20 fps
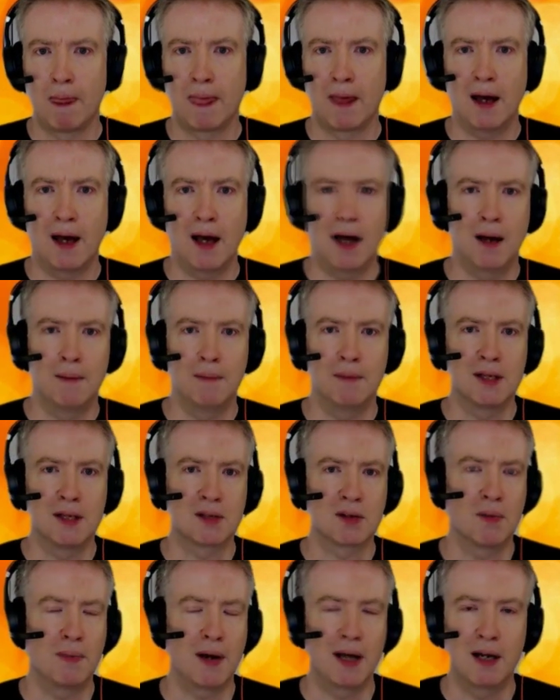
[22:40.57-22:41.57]
Um, this
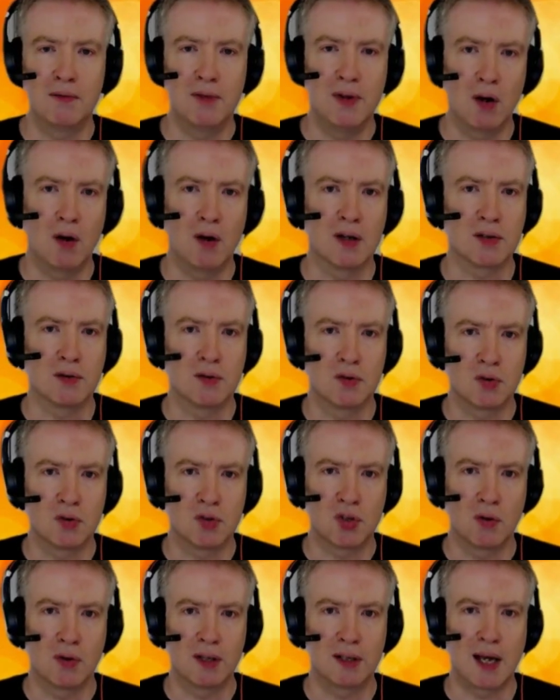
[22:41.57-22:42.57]
compiler will also
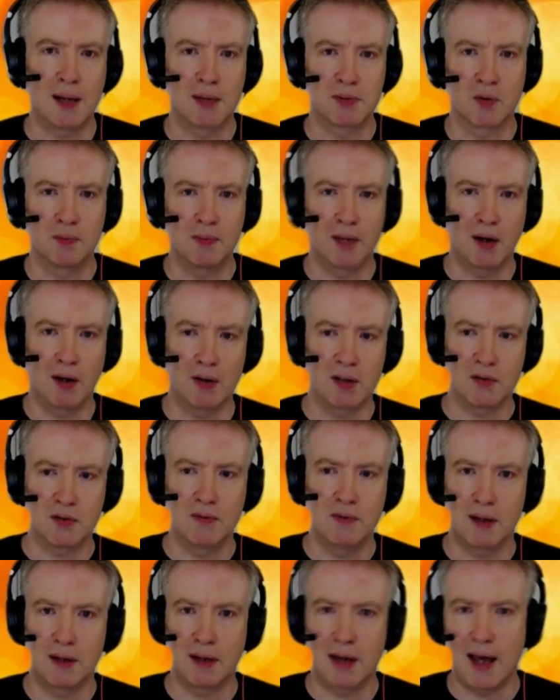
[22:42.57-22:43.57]
show the TypeScript errors.
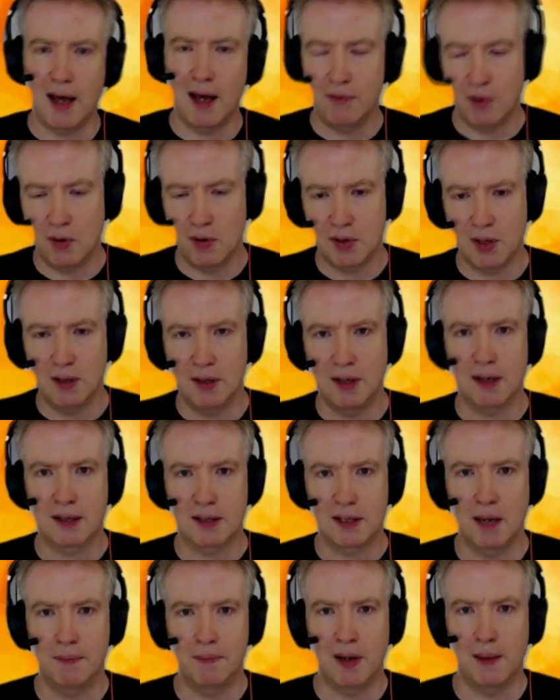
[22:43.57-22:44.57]
We have also in the
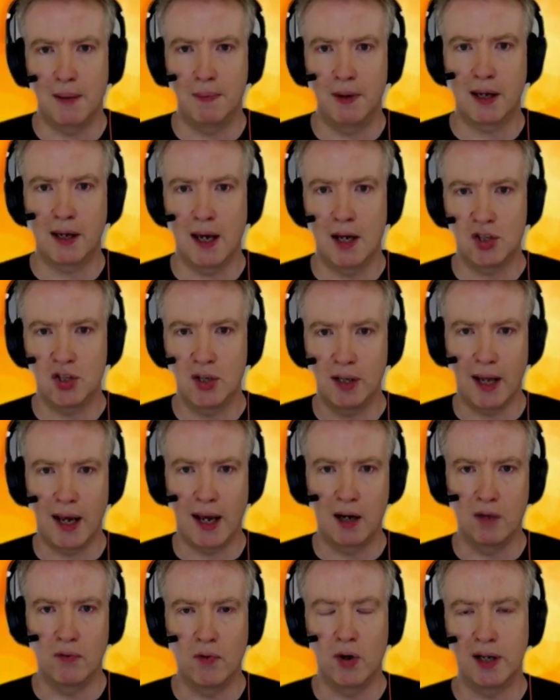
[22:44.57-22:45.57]
example application, the
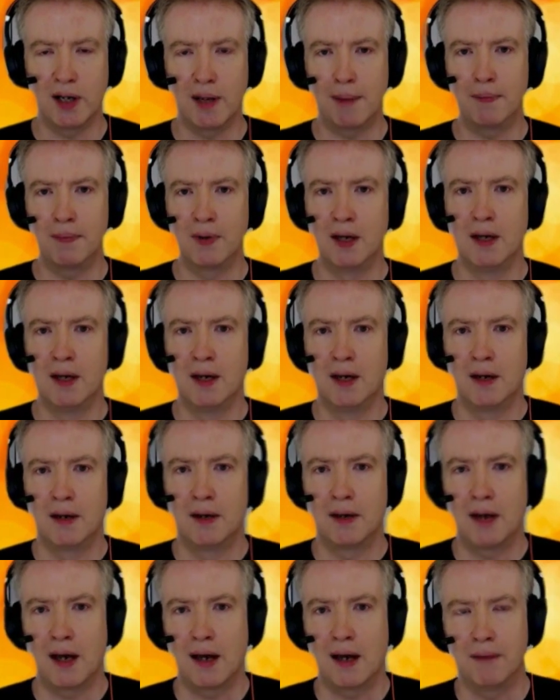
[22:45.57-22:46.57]
Hello World app,
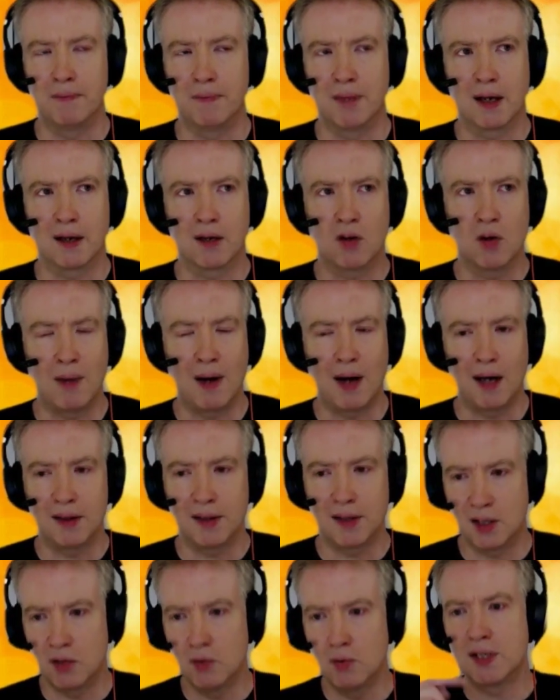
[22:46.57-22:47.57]
um, a command
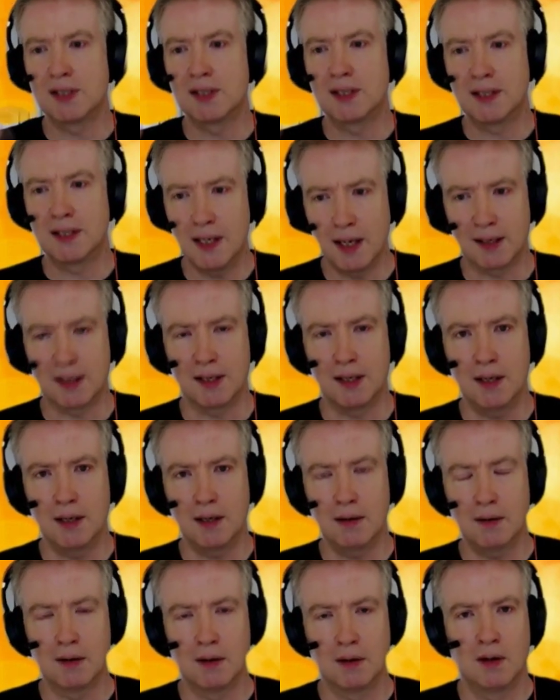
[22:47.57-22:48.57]
that uses T S C
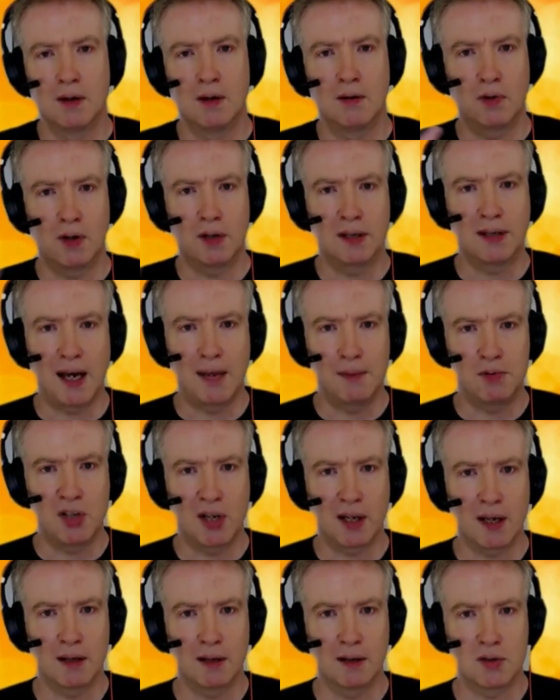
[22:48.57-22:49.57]
for the type
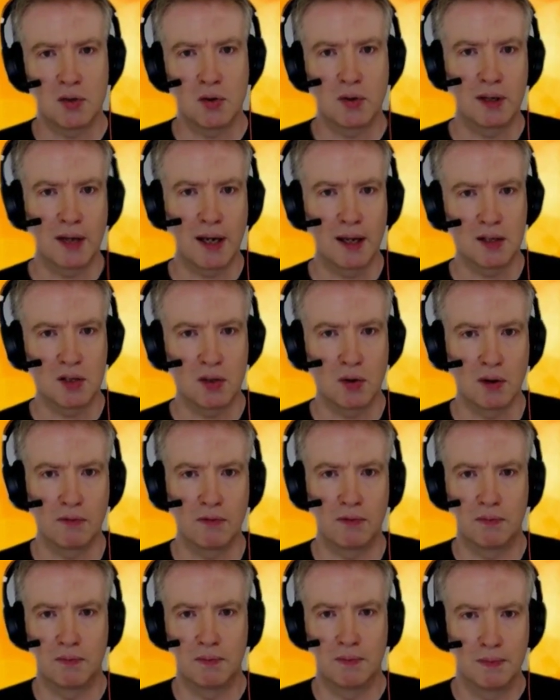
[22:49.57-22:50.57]
checking, so you can sort
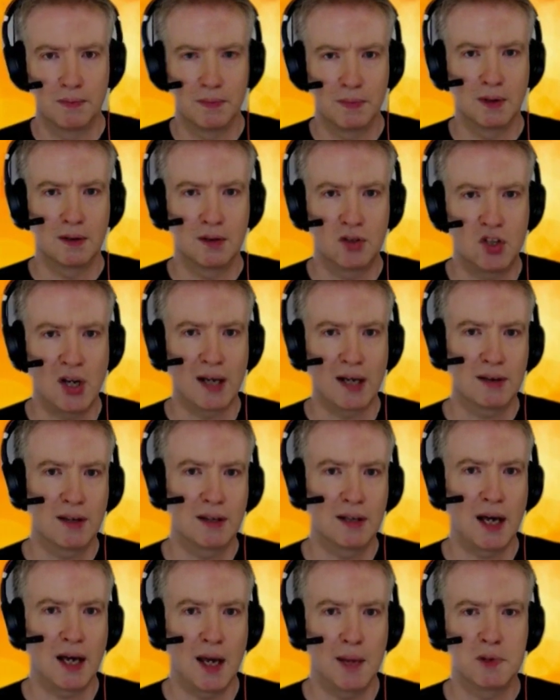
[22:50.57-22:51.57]
of check the
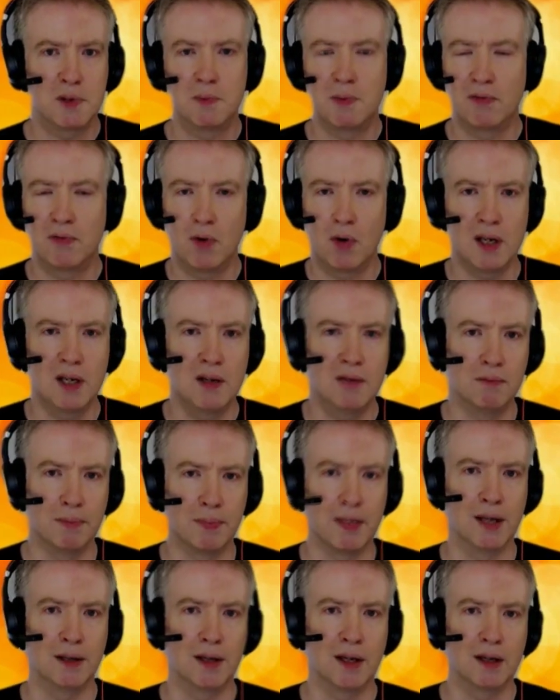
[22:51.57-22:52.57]
types before even
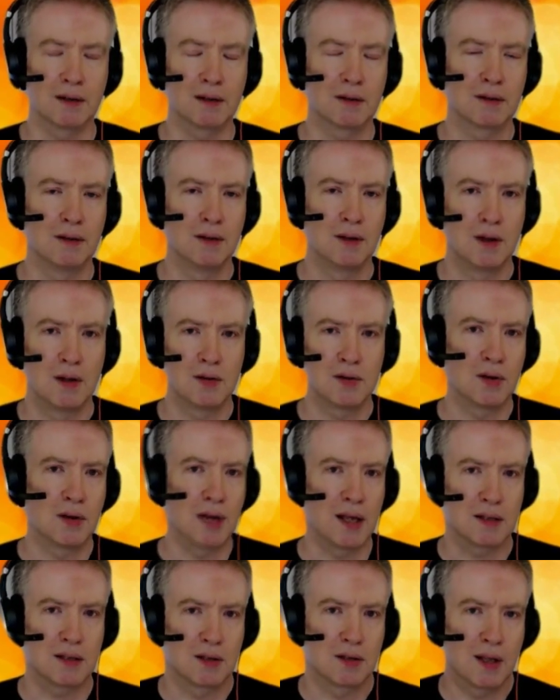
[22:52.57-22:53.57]
building. So
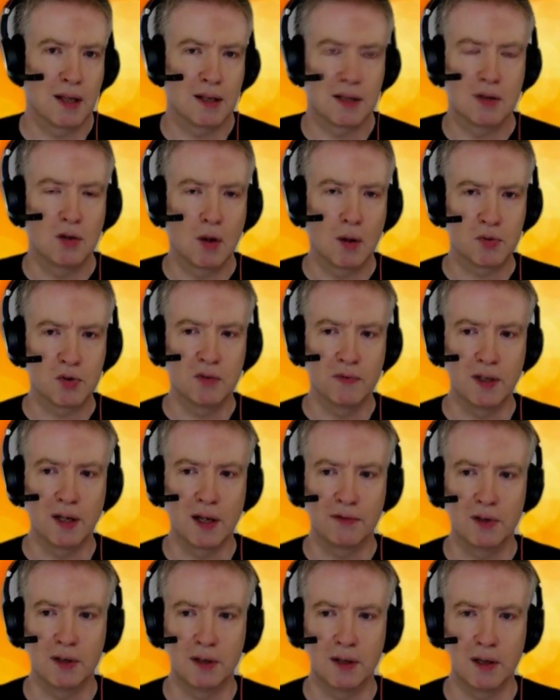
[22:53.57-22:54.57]
that's that's an option we
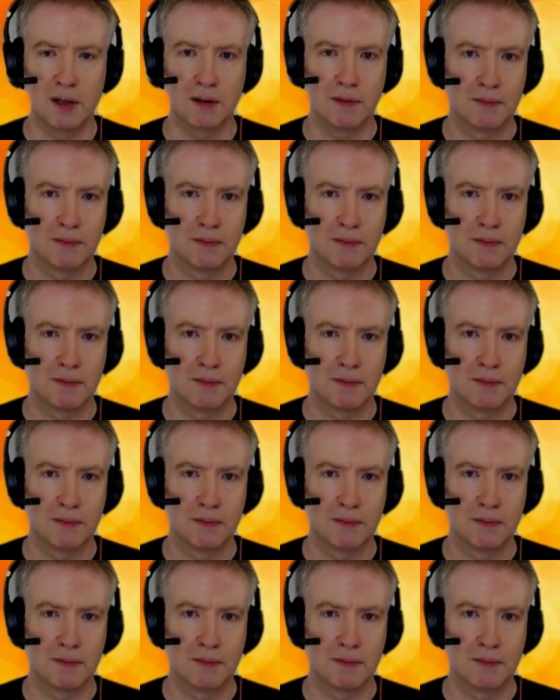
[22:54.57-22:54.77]
definitely